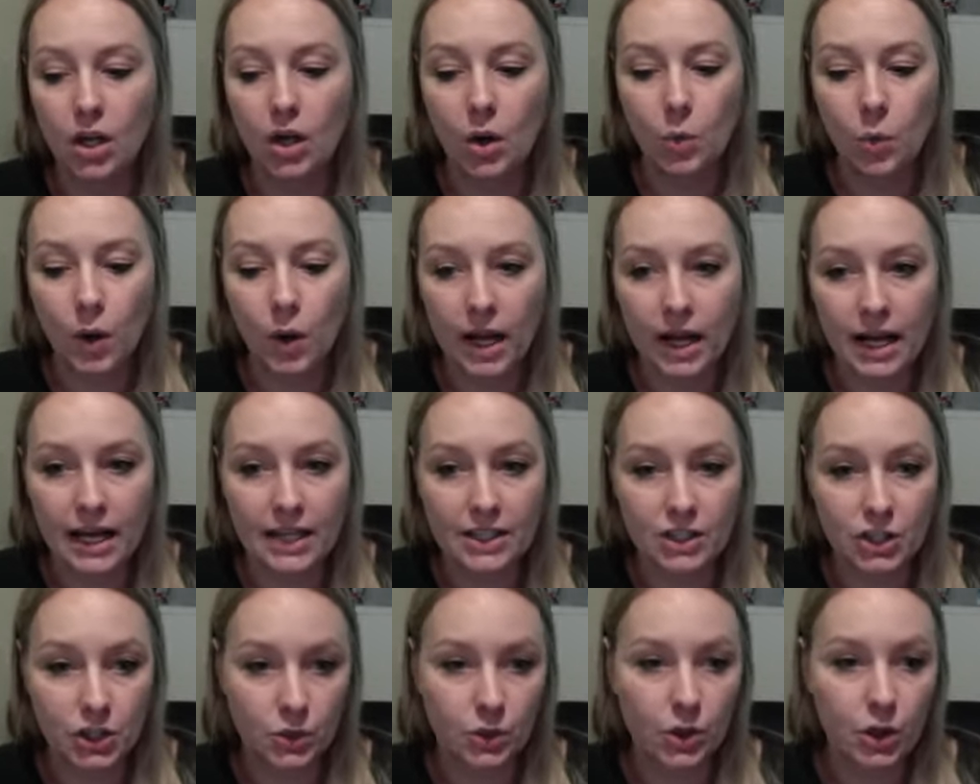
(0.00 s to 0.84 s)
When I
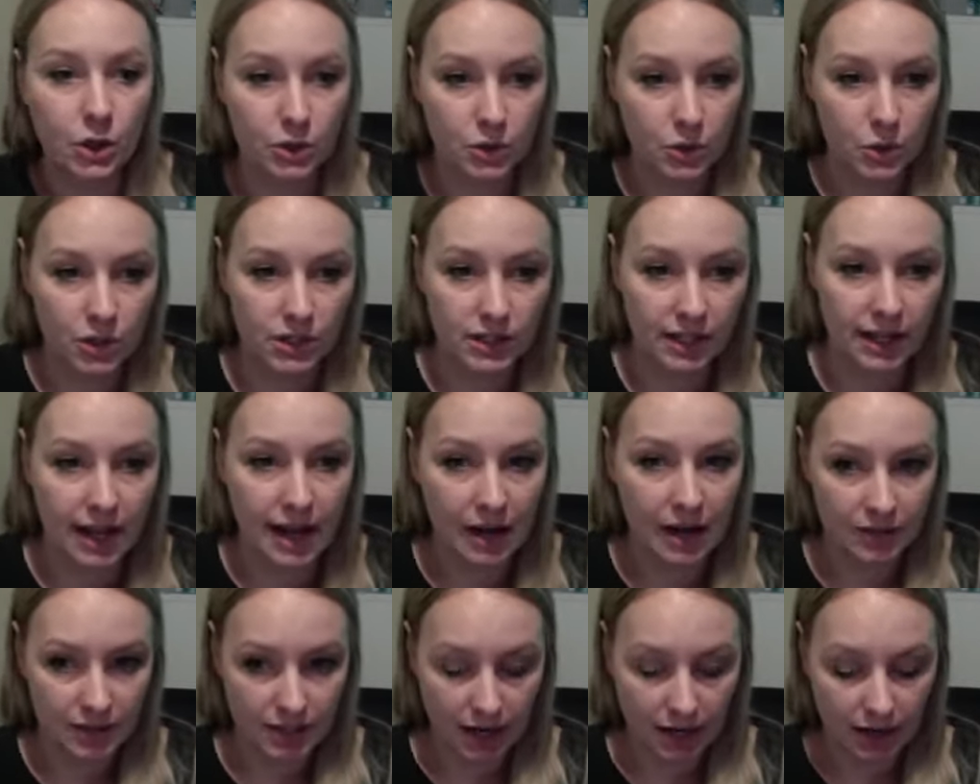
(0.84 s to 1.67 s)
do go sourcing
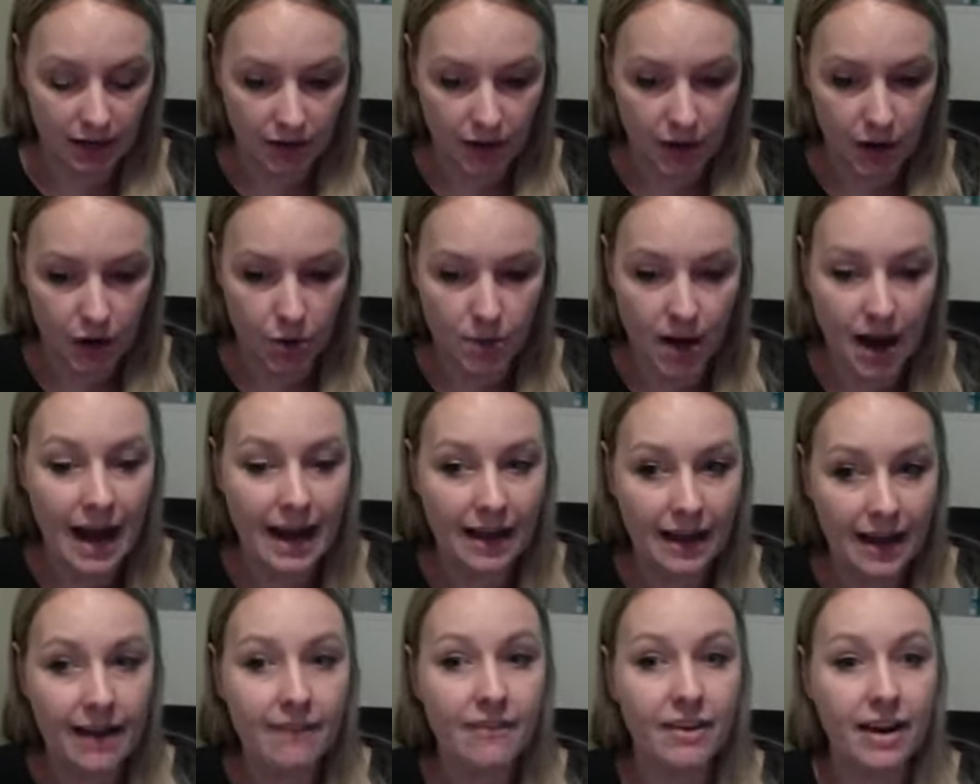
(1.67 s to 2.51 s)
outside of the home, I
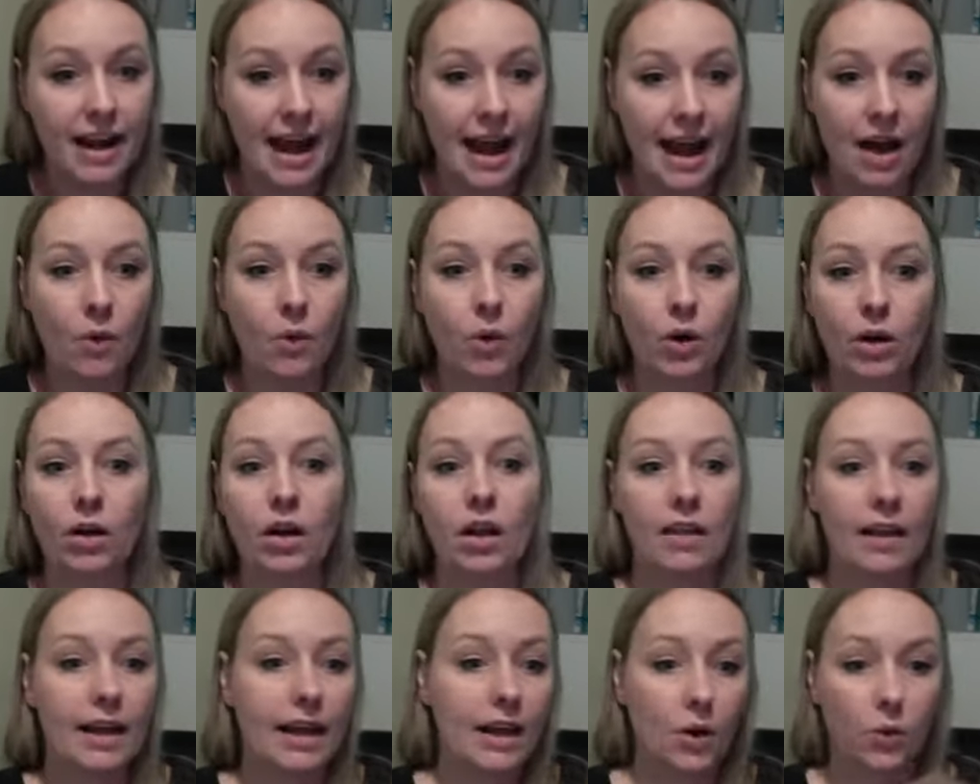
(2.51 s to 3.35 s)
have an hour
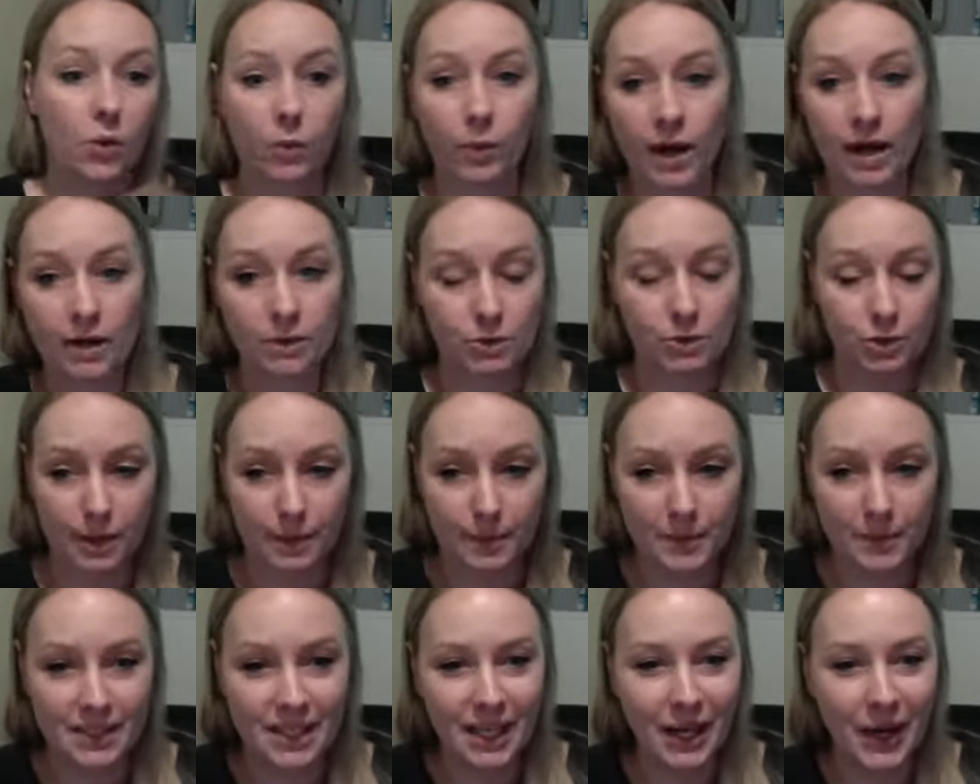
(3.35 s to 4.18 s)
like round
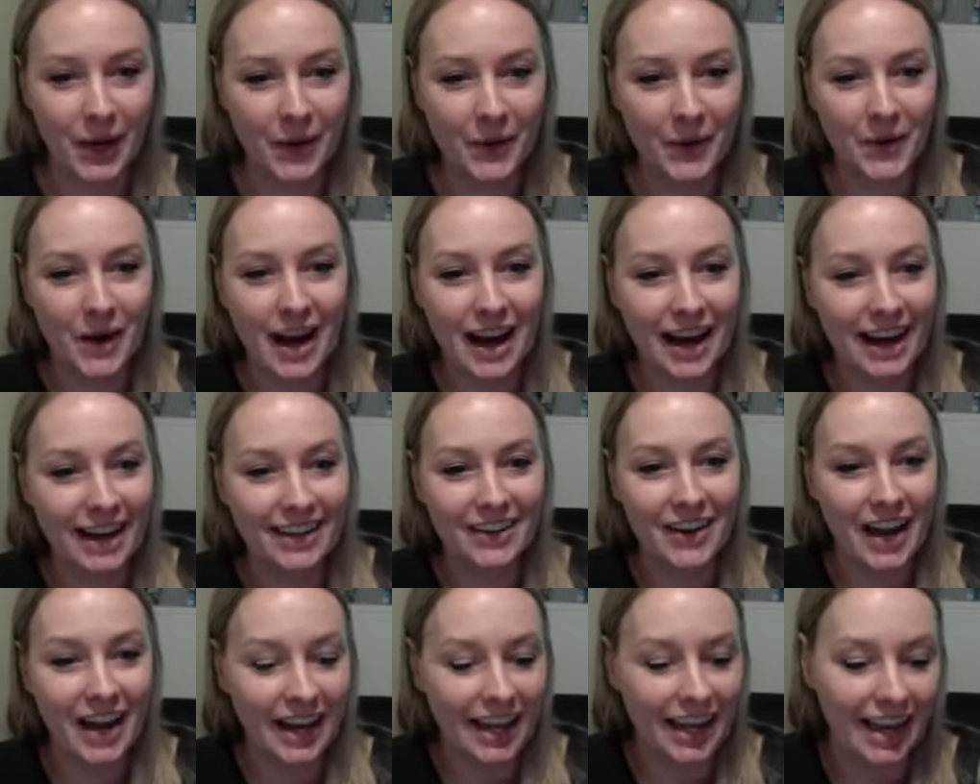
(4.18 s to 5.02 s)
trip. So
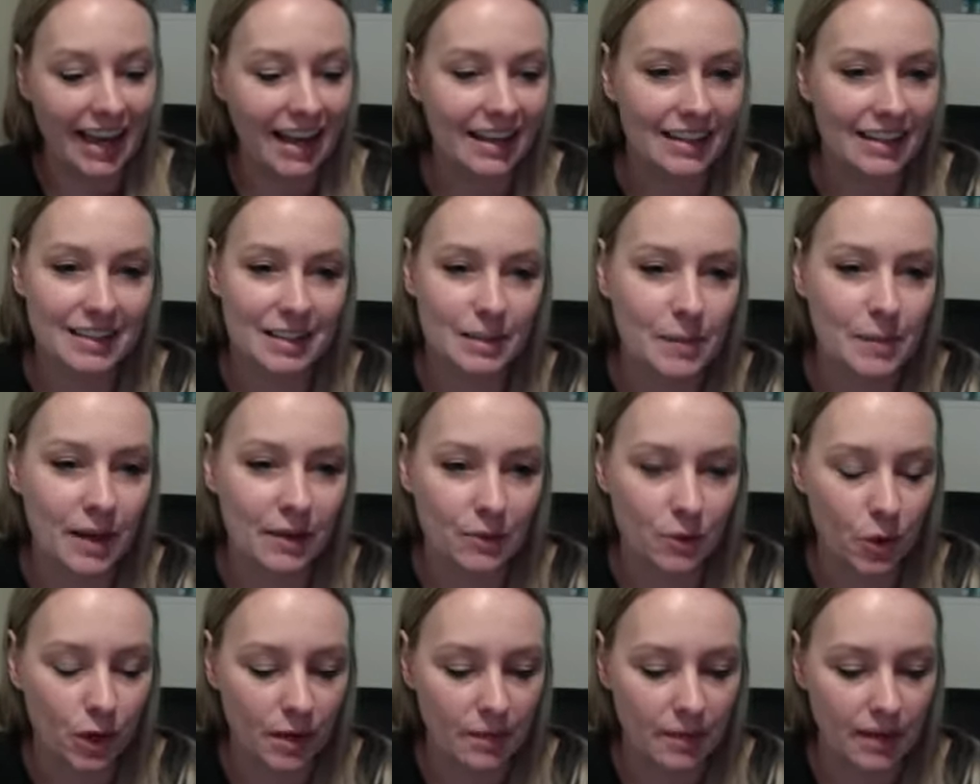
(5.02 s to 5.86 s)
I can't spend
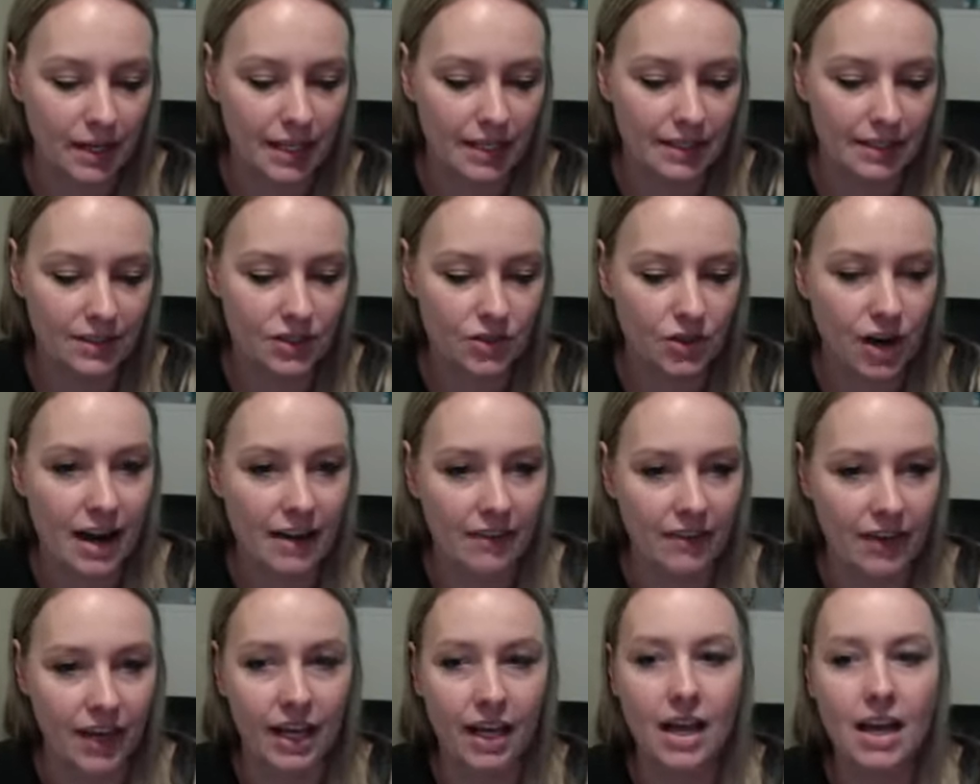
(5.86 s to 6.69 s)
40 minutes
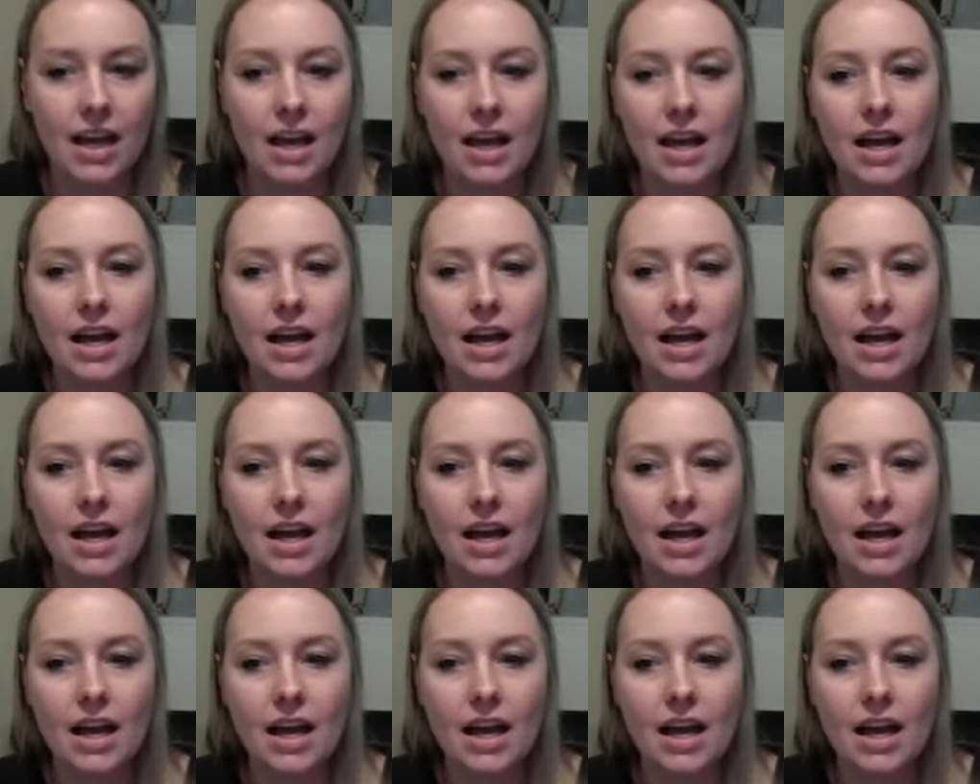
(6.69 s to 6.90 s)
driving.